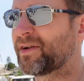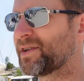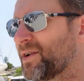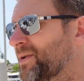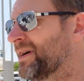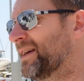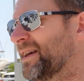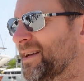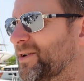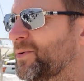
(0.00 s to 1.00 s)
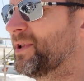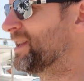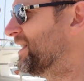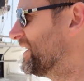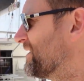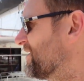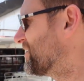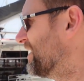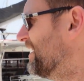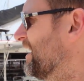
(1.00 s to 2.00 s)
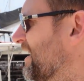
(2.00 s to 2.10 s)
So really nice to see.